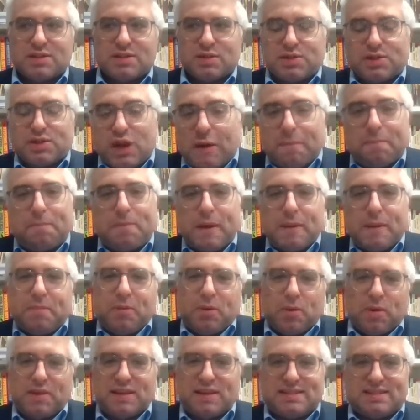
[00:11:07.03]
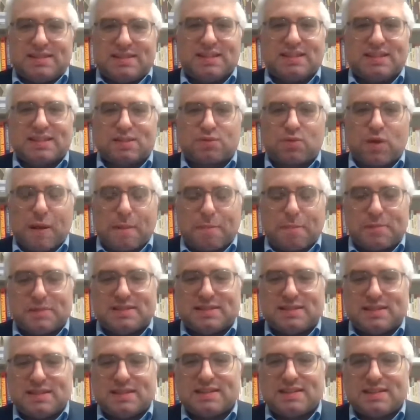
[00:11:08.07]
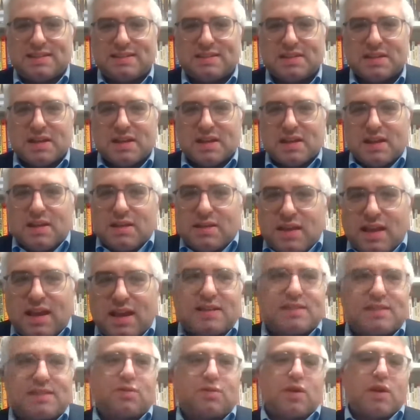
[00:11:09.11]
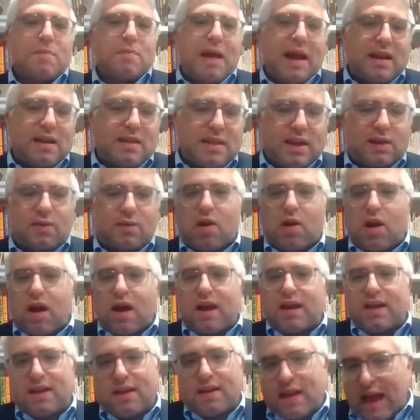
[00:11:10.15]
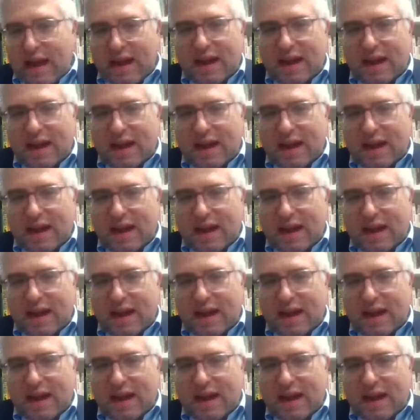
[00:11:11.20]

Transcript: So some people, when they see discrepancies, they scream out and they cry.